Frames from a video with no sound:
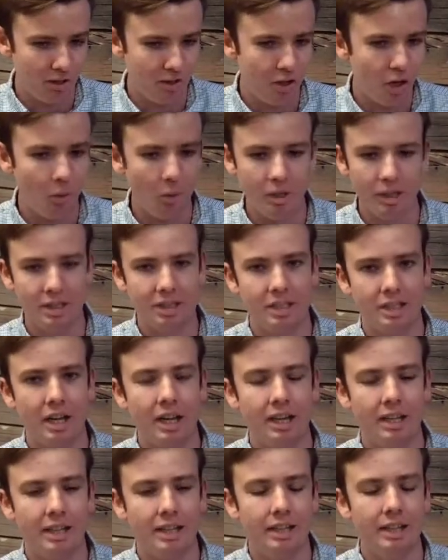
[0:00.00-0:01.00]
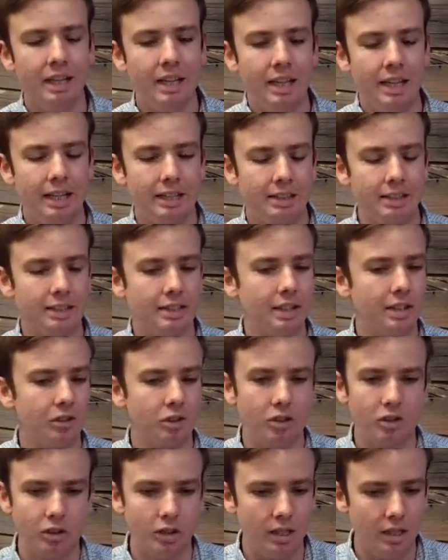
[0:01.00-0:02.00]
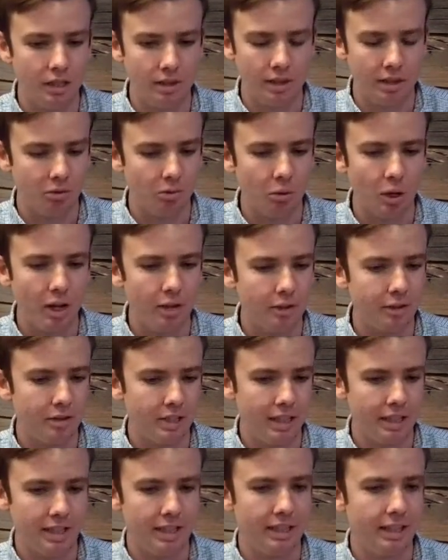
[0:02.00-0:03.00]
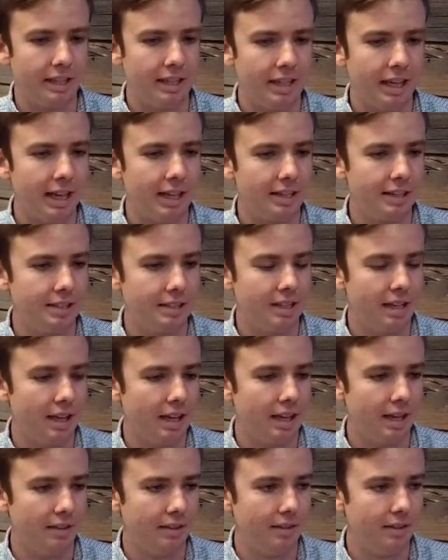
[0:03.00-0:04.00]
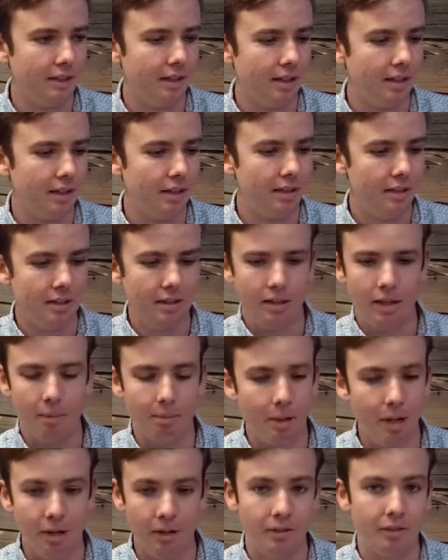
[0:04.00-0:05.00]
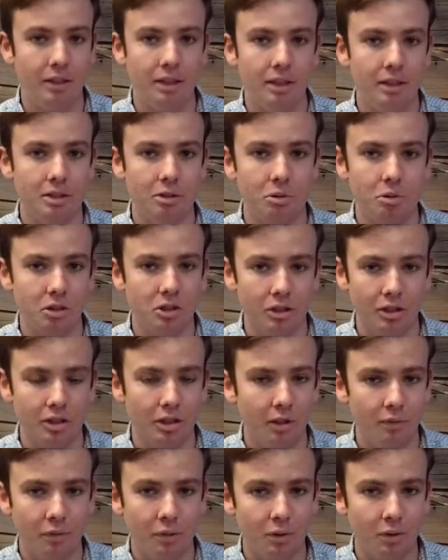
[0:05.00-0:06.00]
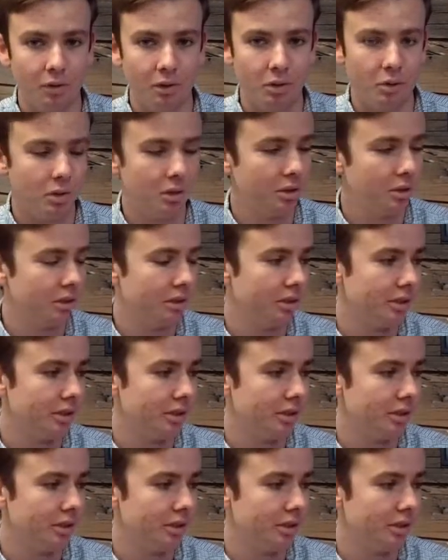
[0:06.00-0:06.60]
No one is cited. It's essentially this writer taking a guess, and apparently this was good enough for the New Yorker.